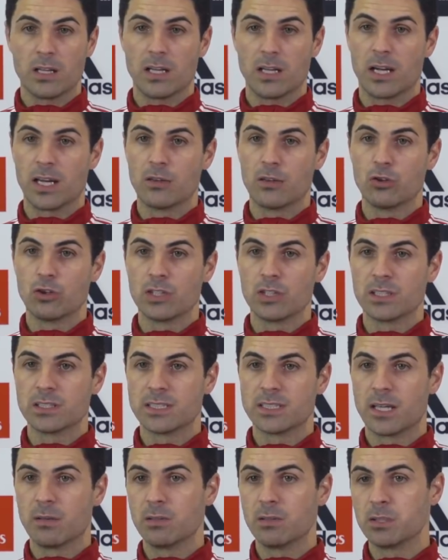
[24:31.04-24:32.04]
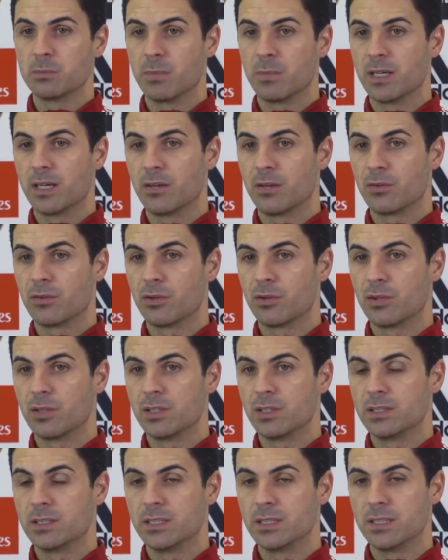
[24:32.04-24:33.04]
per my friends, so many points to
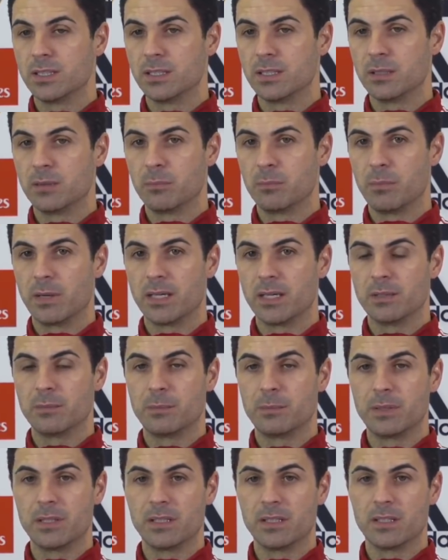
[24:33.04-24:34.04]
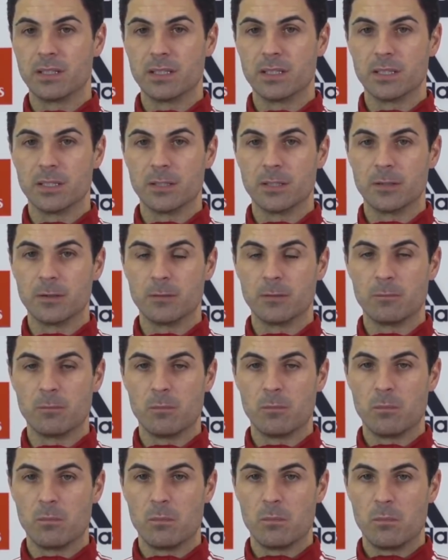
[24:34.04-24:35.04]
discuss, so make sure to get down below in the comments and
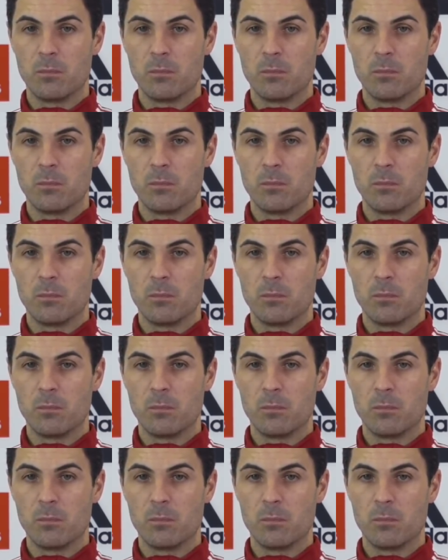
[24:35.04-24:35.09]
let me know your